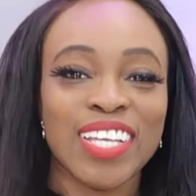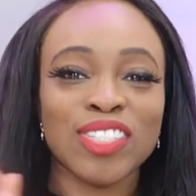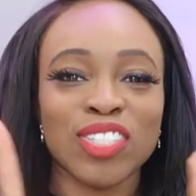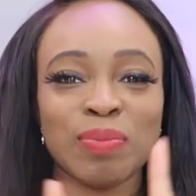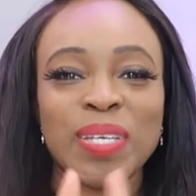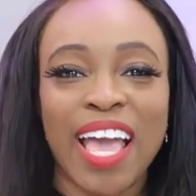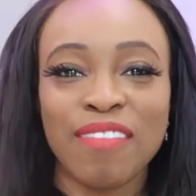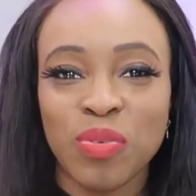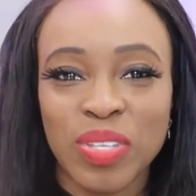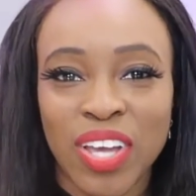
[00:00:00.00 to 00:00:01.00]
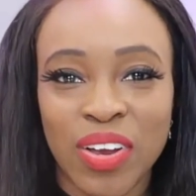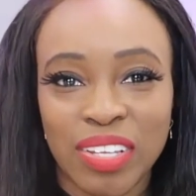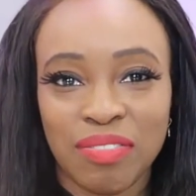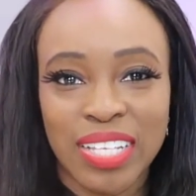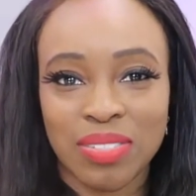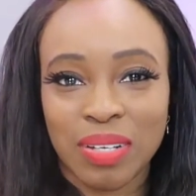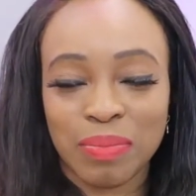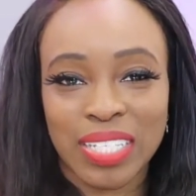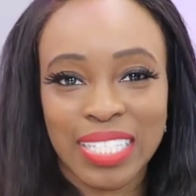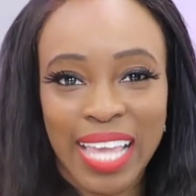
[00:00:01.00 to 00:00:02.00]
So just be careful with the OnlyFans on,
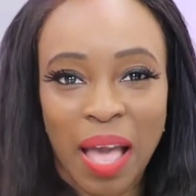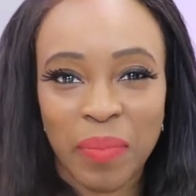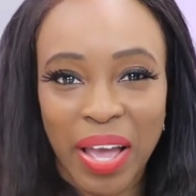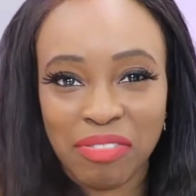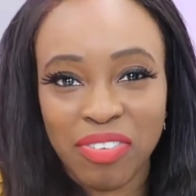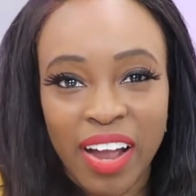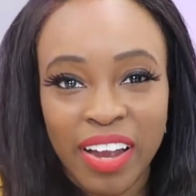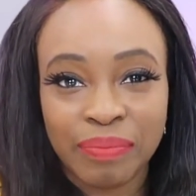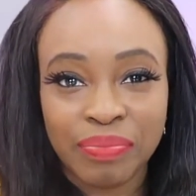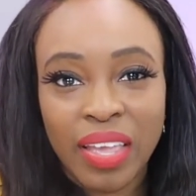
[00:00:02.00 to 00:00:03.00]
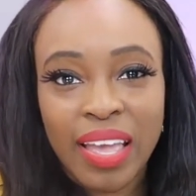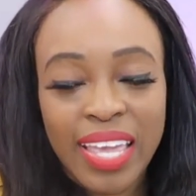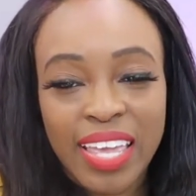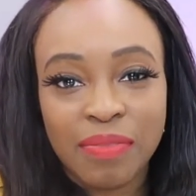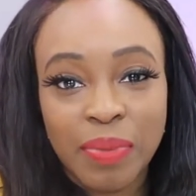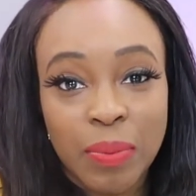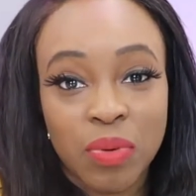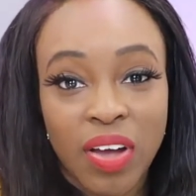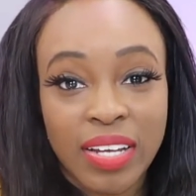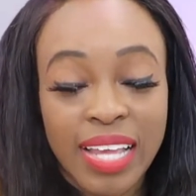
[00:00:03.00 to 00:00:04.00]
because it can backfire if people
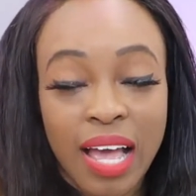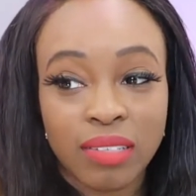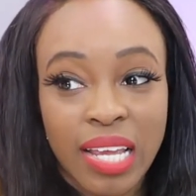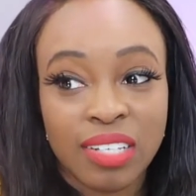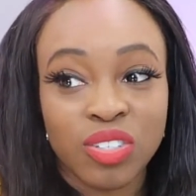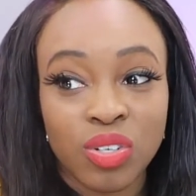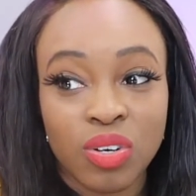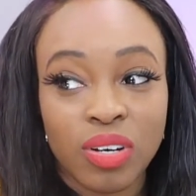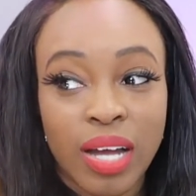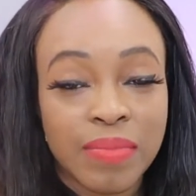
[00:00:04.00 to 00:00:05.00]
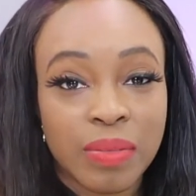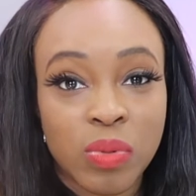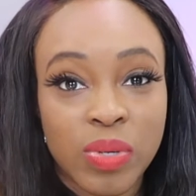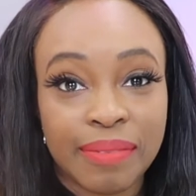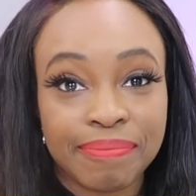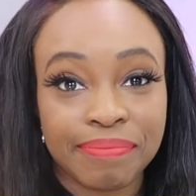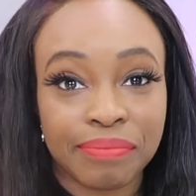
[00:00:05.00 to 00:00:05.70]
find out and you're not comfortable with it.